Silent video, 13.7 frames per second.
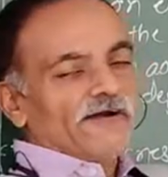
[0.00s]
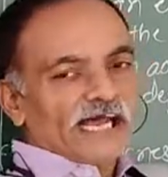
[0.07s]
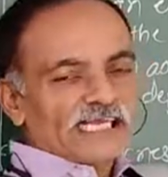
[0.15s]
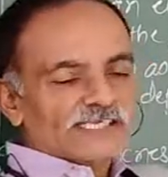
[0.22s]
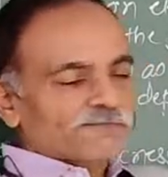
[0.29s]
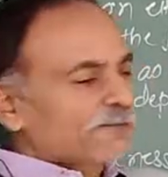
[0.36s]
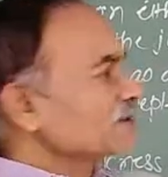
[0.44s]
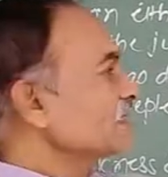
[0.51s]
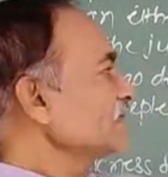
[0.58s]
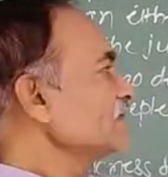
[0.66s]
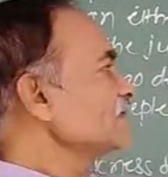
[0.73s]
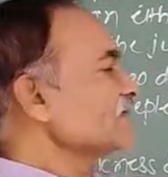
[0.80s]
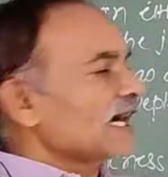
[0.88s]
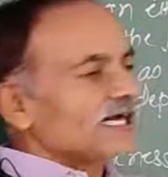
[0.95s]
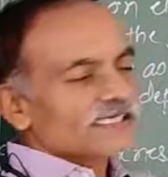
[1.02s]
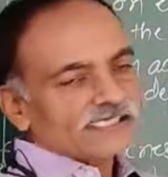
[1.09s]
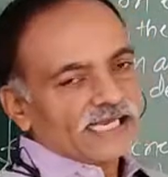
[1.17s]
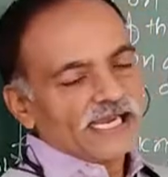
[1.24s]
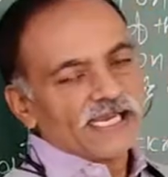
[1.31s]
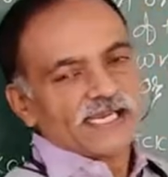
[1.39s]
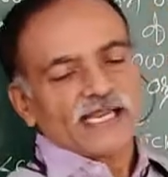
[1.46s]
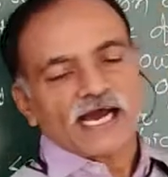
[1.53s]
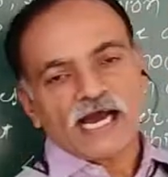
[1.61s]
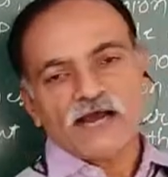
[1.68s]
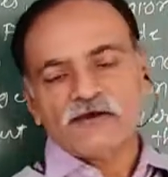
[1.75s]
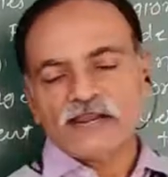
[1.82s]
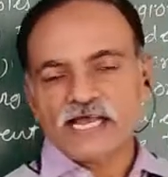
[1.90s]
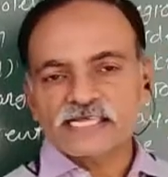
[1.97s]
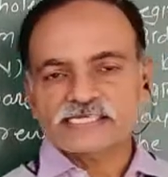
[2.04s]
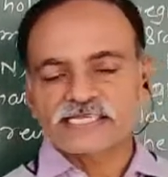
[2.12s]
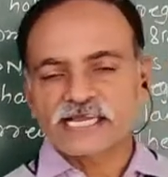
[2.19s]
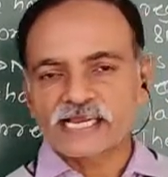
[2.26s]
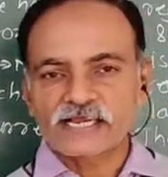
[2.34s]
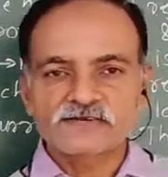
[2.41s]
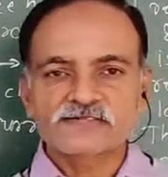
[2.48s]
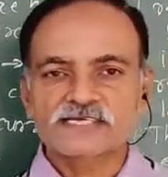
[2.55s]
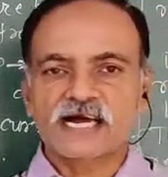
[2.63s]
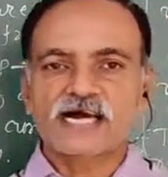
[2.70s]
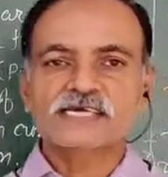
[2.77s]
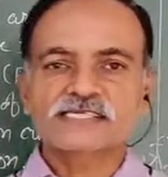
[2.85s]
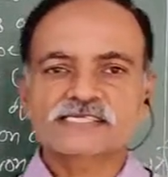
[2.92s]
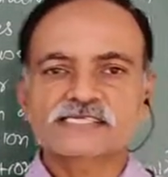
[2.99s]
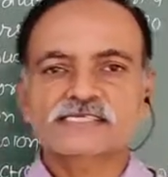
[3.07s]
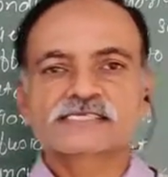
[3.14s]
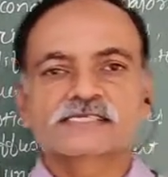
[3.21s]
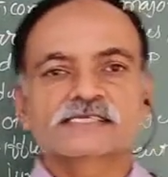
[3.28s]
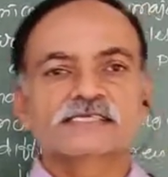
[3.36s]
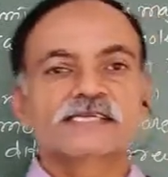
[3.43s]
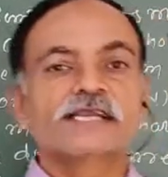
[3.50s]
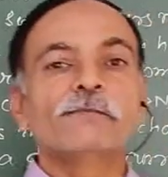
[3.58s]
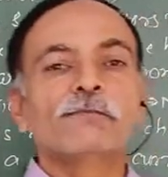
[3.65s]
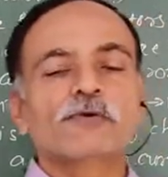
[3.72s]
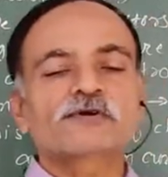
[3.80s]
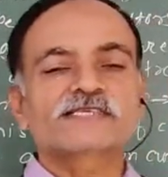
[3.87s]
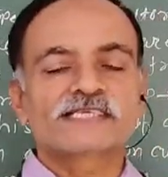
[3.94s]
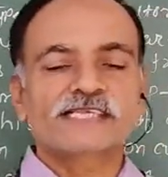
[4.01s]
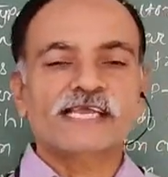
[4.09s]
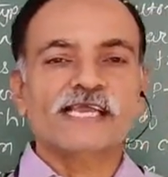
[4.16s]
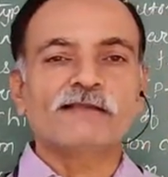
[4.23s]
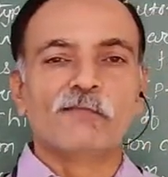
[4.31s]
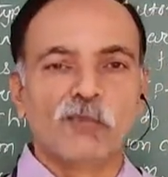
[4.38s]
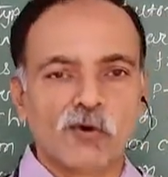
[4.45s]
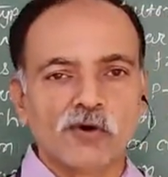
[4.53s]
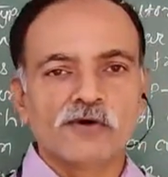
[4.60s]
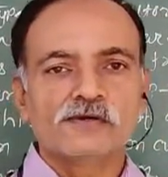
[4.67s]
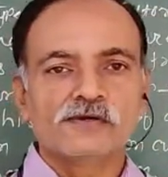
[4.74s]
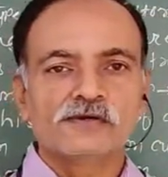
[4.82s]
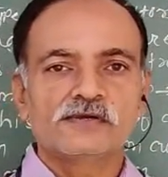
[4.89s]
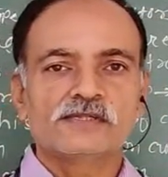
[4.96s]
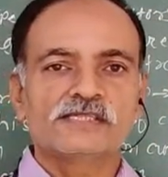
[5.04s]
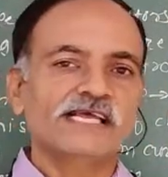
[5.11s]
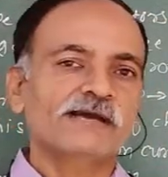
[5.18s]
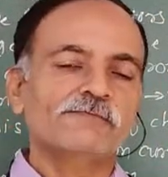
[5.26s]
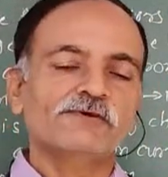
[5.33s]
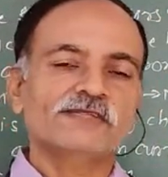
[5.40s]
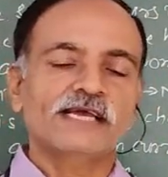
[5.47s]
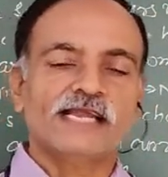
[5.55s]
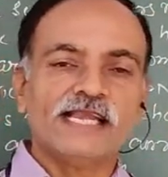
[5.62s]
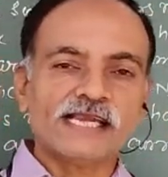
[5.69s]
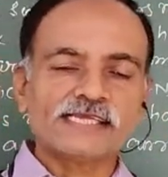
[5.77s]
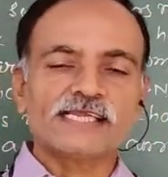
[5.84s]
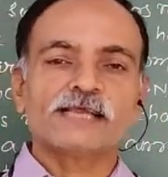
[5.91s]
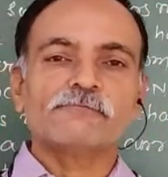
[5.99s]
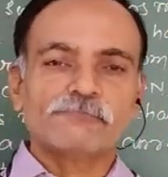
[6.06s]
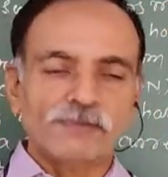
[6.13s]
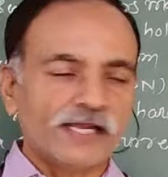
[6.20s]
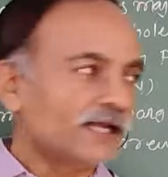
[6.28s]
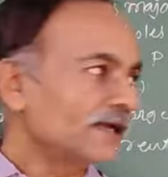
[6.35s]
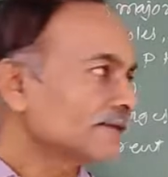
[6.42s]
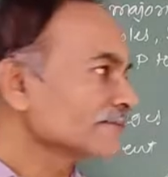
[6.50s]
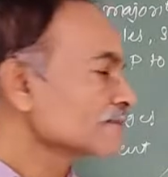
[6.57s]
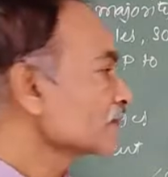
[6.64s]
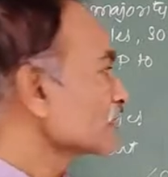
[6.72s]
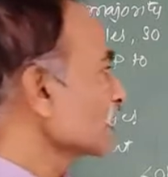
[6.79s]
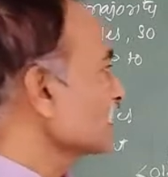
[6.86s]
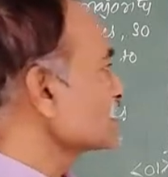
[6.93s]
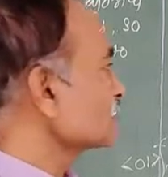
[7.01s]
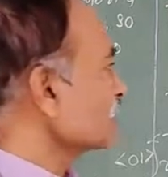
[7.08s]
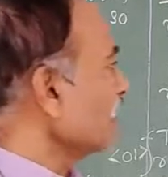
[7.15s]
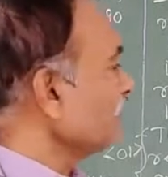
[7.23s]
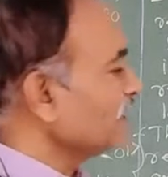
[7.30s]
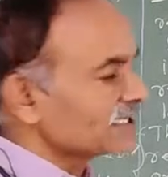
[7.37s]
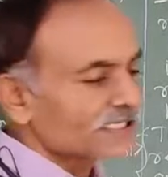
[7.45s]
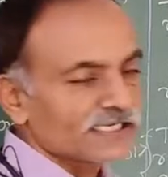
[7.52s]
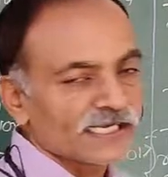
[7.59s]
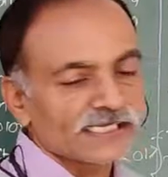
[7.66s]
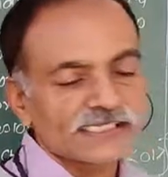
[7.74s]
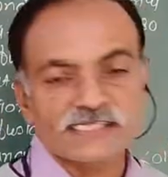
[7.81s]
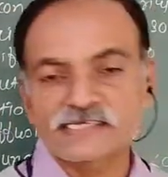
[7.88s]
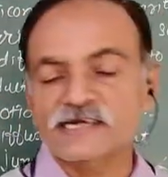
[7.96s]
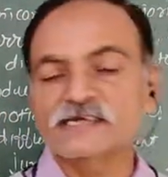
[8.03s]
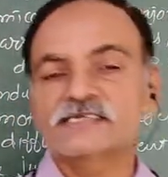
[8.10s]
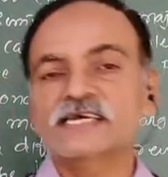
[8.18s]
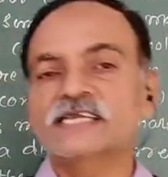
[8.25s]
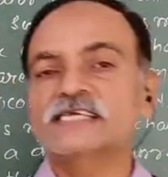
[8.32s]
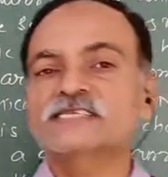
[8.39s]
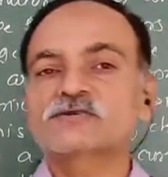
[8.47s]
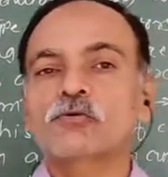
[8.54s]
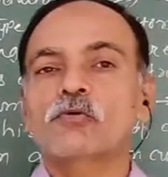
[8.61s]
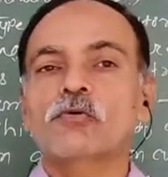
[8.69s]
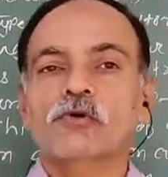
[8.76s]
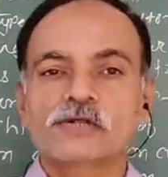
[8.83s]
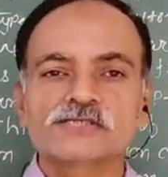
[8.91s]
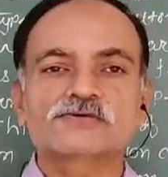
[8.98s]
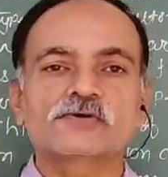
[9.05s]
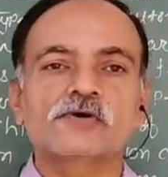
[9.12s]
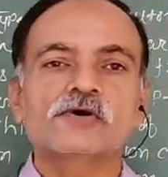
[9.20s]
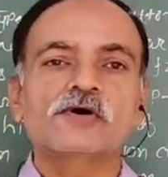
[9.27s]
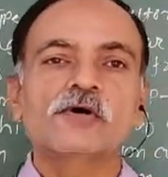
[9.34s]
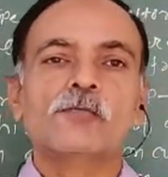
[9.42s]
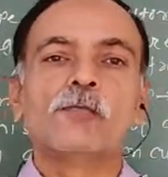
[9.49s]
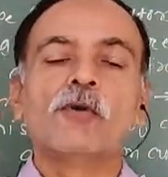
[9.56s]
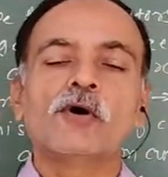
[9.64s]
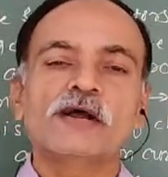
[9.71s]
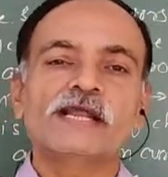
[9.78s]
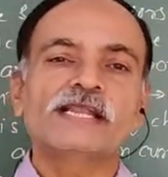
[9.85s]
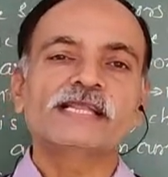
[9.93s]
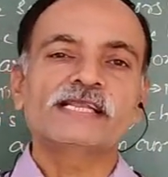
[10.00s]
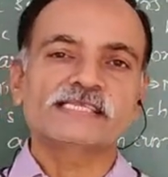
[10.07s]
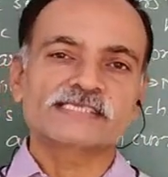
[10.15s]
positive charge and ionized negative charge deposited more. Therefore, the electric field established near the junction is also more intensive.